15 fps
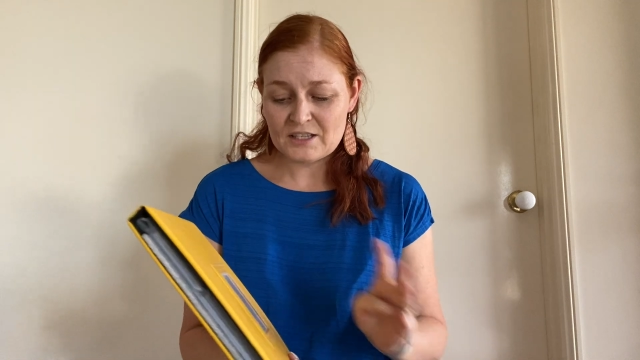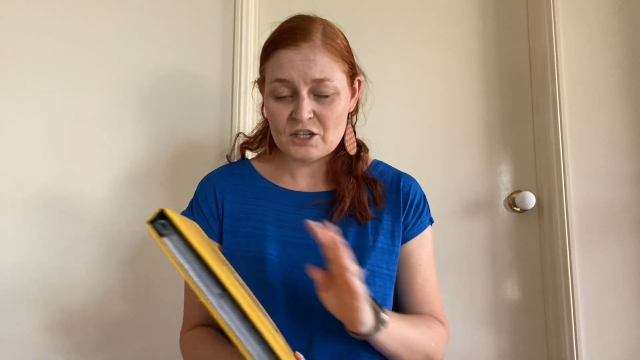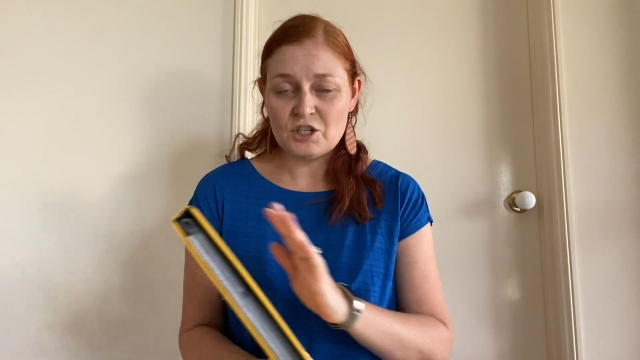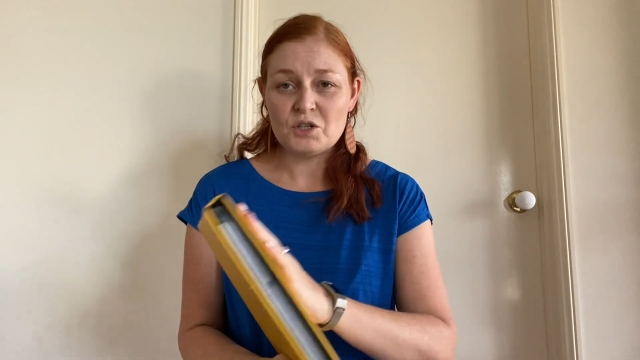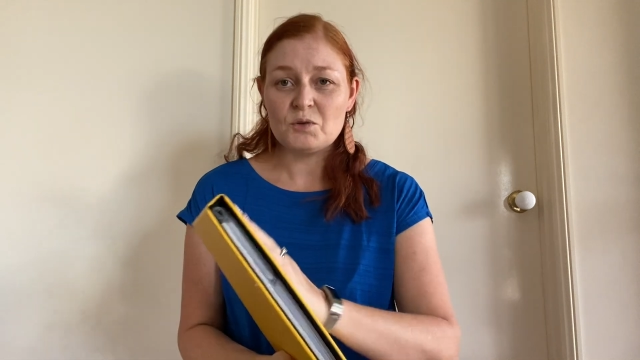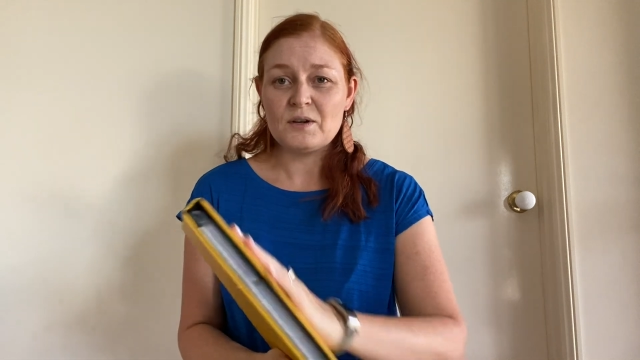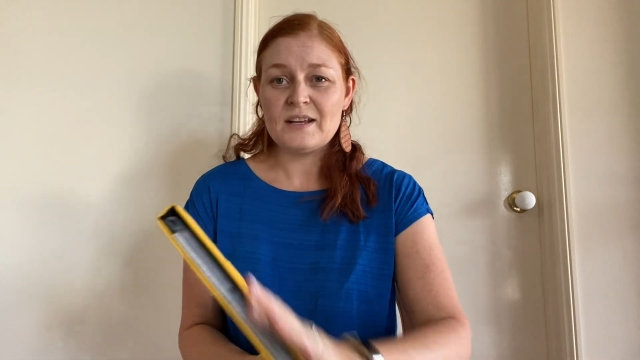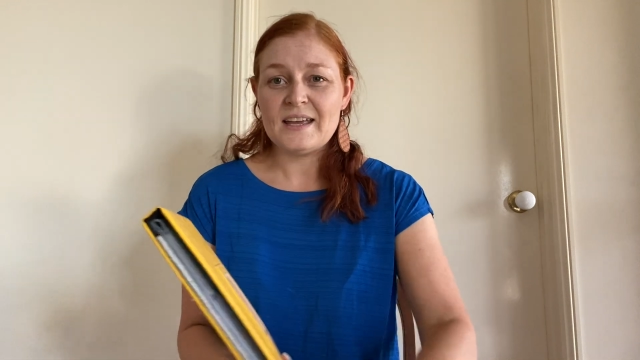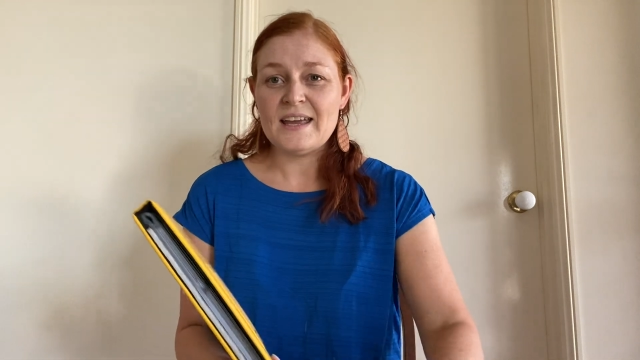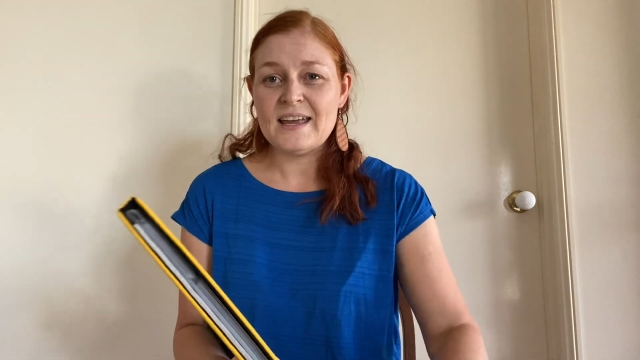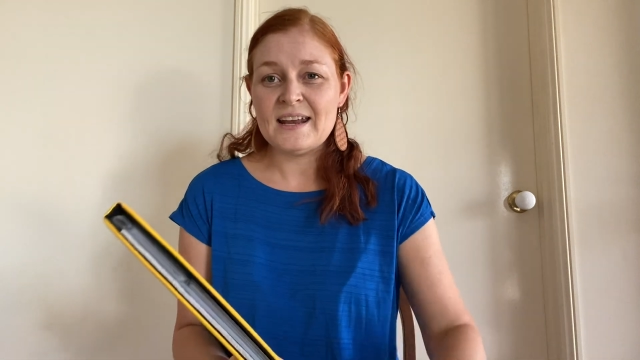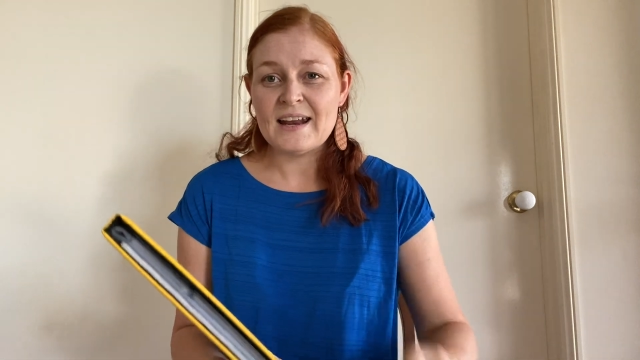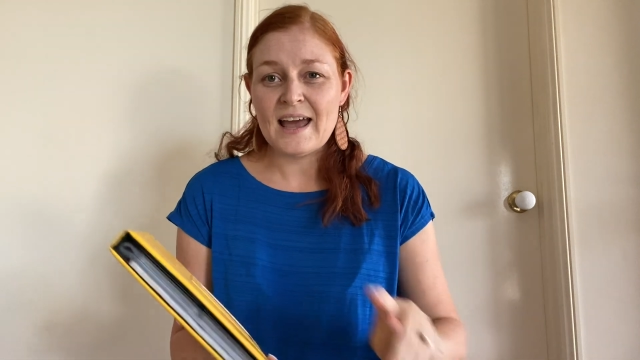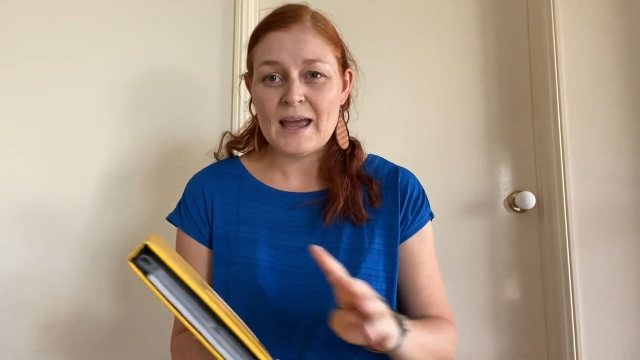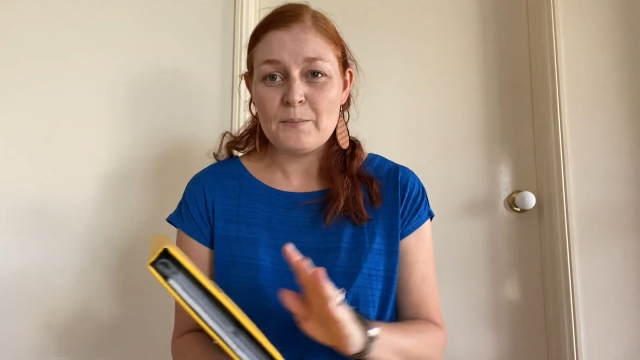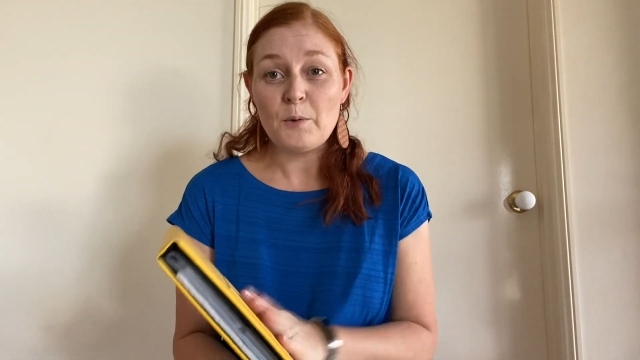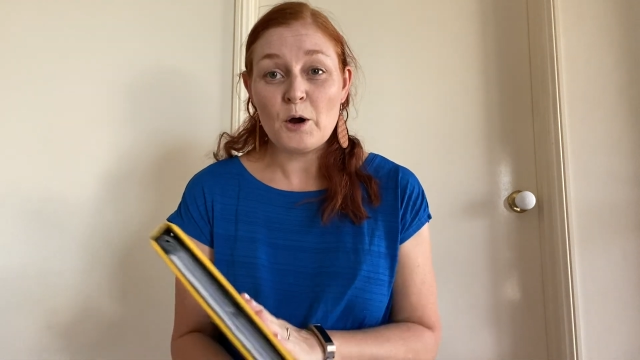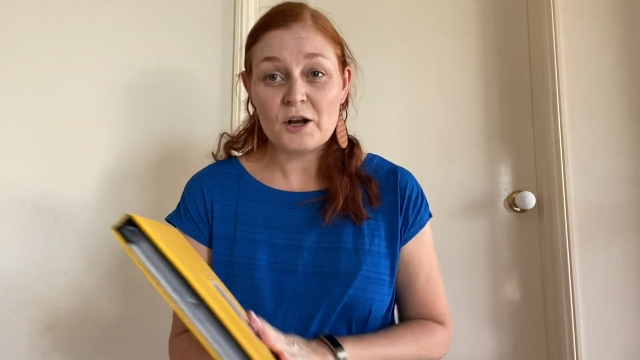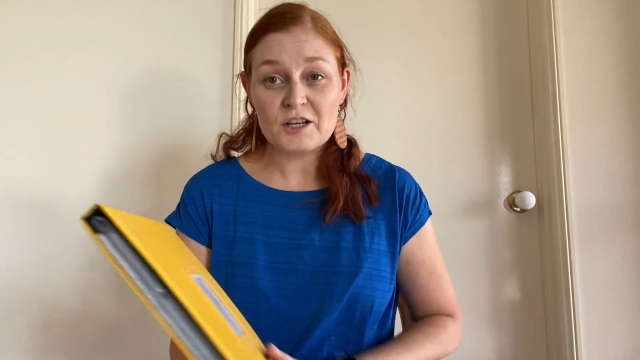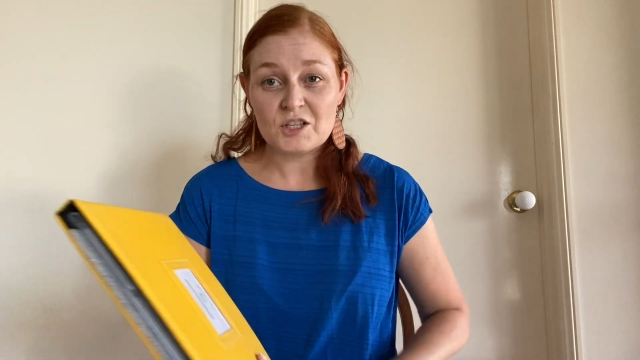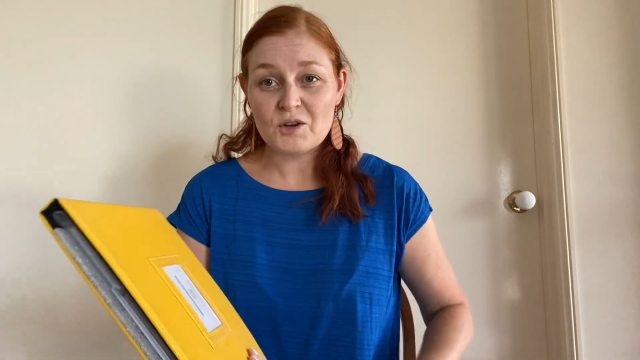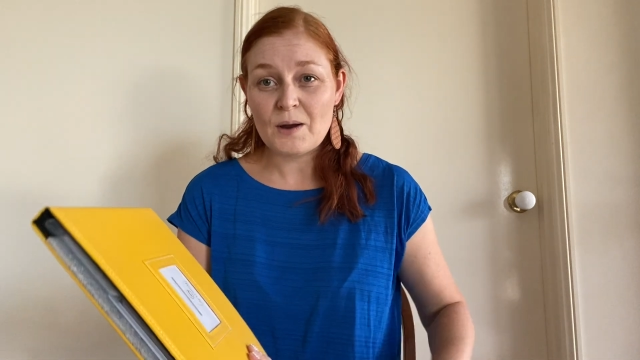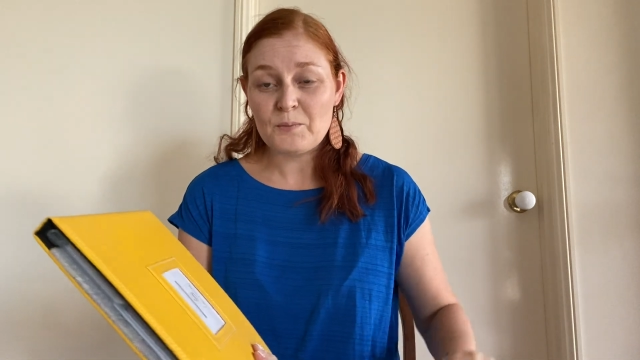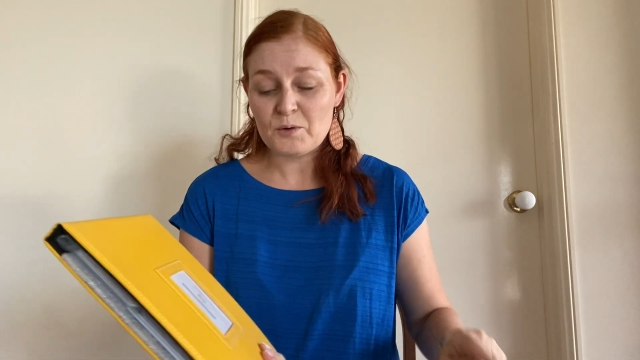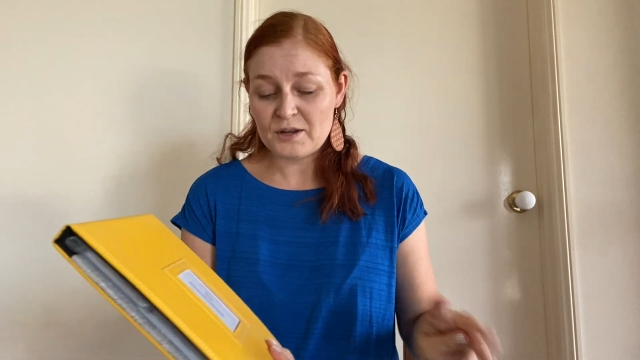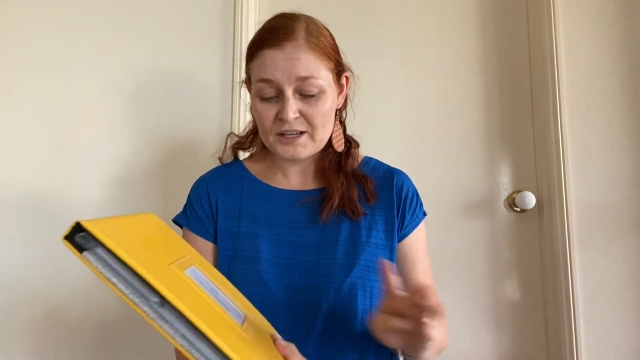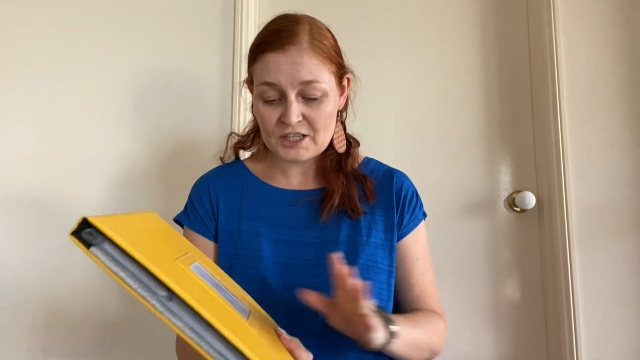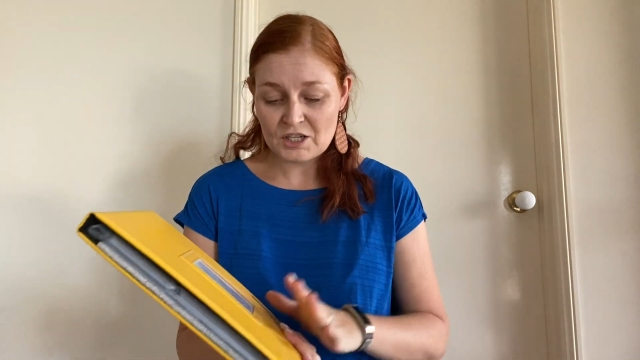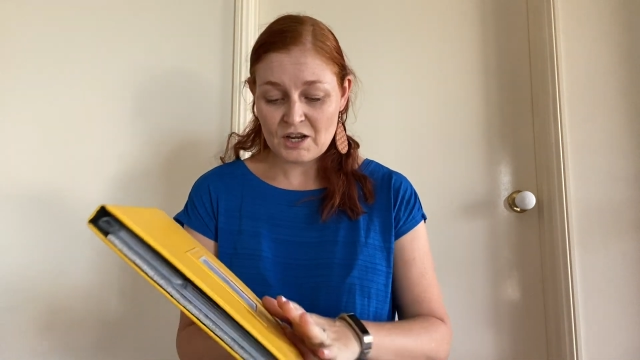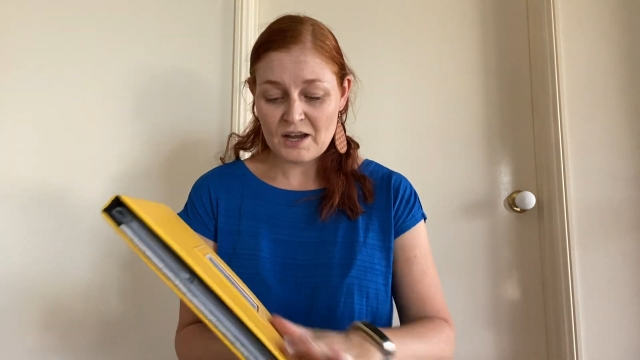to do it in a pocket
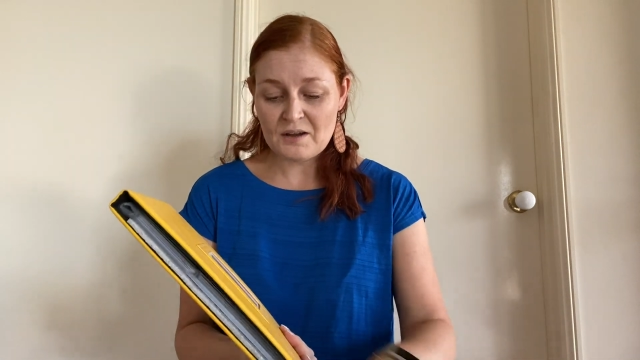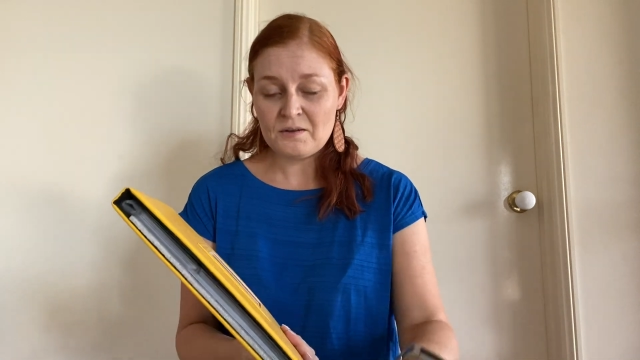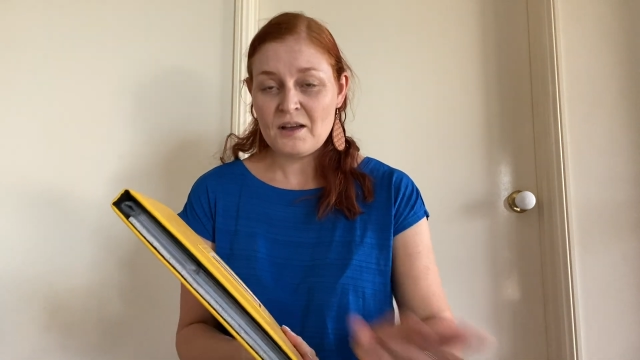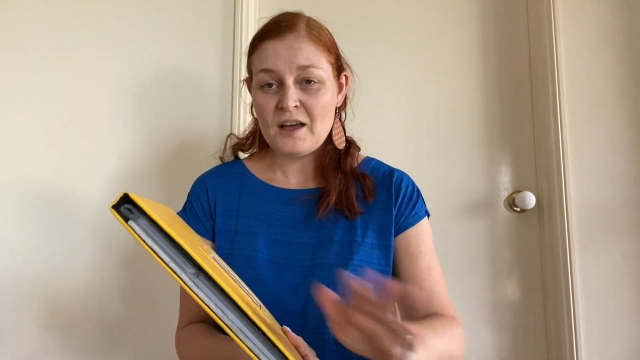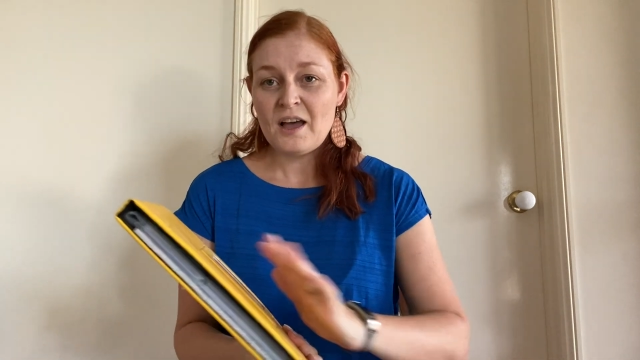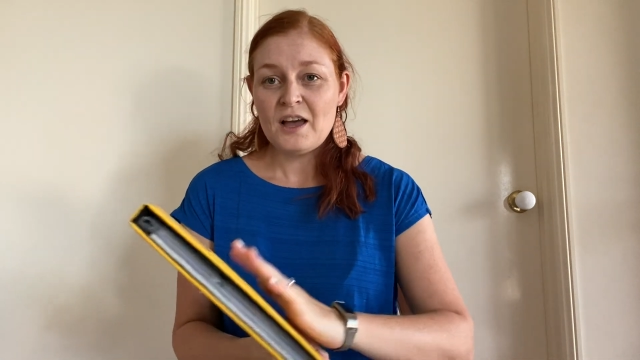scrapbooking style.